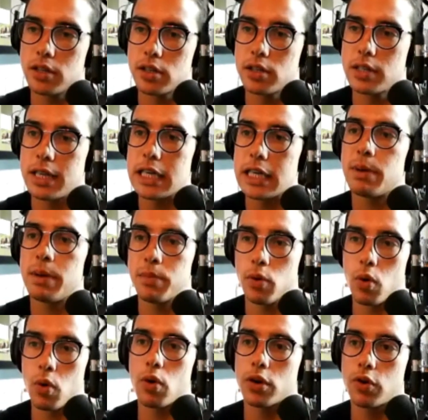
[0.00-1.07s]
teach people
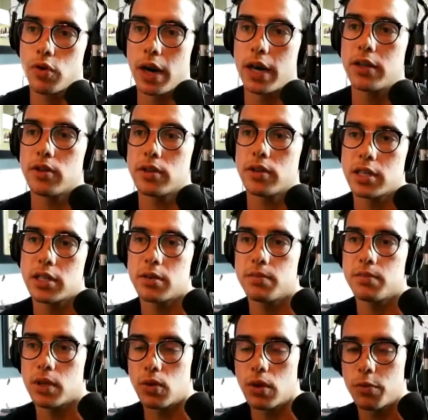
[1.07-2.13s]
or create those
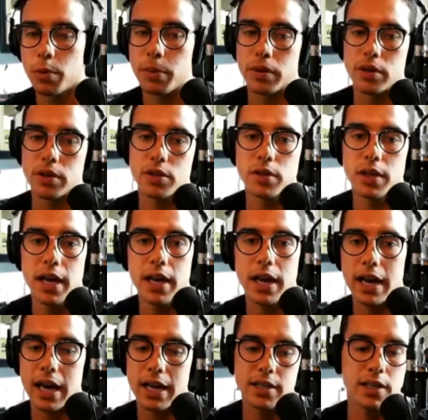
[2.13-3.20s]
systems in order for people to do that.
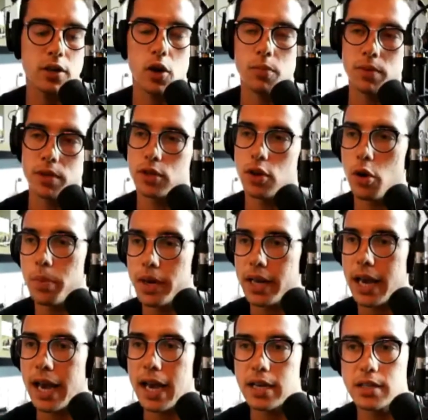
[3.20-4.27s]
And I see almost nobody
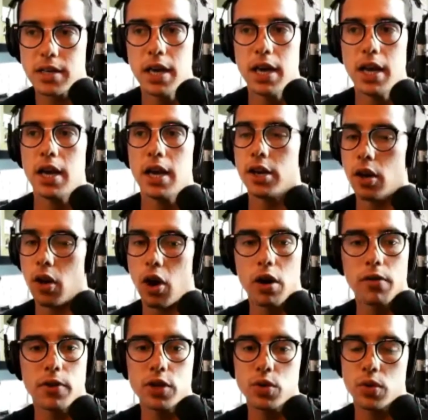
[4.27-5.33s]
has, you know, our
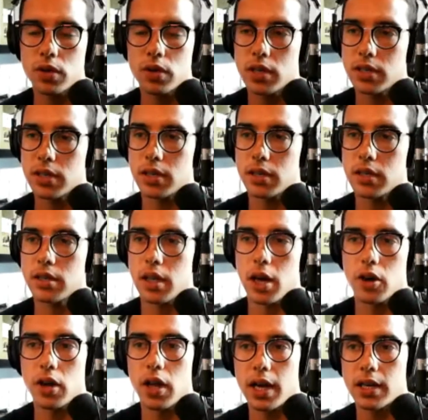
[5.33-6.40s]
virtual assistants, our
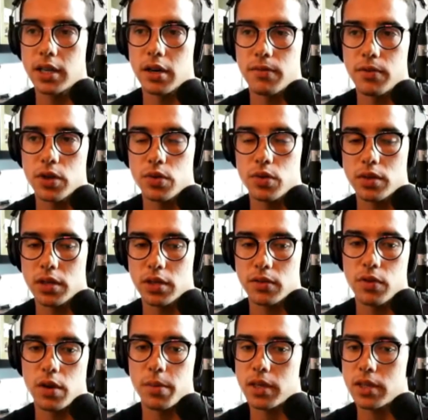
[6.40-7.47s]
clients get a virtual assistant
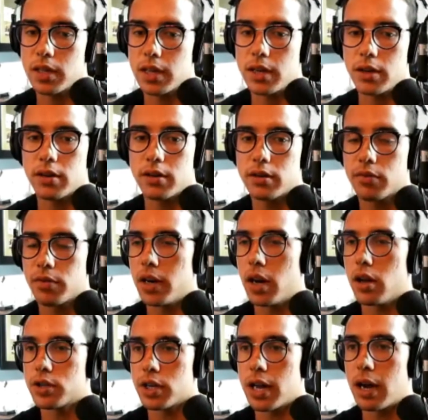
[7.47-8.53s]
from us. They're
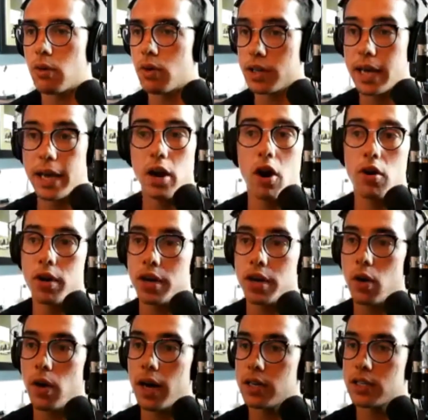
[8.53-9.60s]
$3 an hour and they already
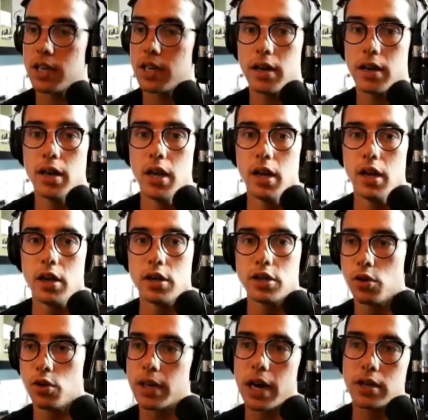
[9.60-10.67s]
know how to send
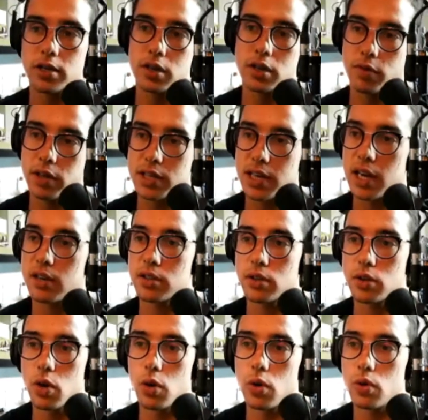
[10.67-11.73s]
2,000, 3,000
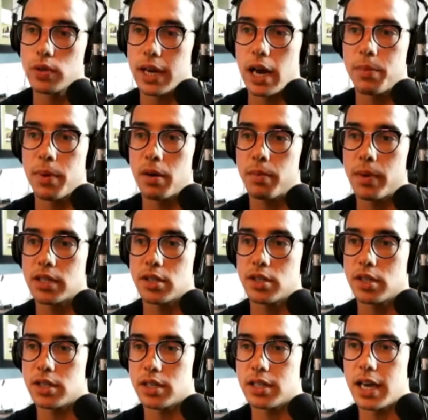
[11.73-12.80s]
cold outbound
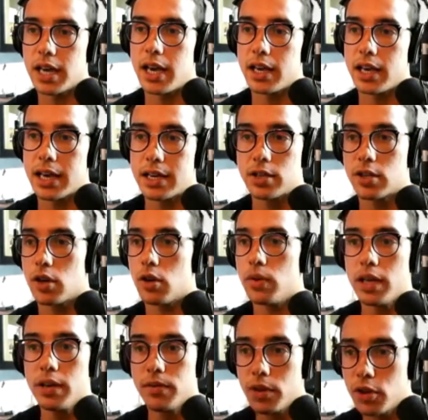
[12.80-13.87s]
messages a day. And so
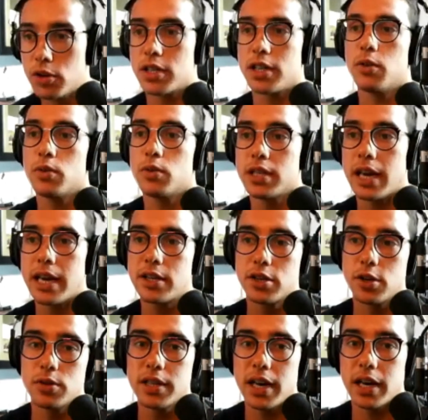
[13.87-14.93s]
even usually day
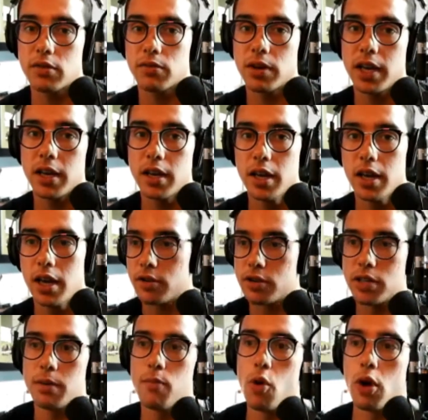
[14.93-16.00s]
two, day three, they're seeing more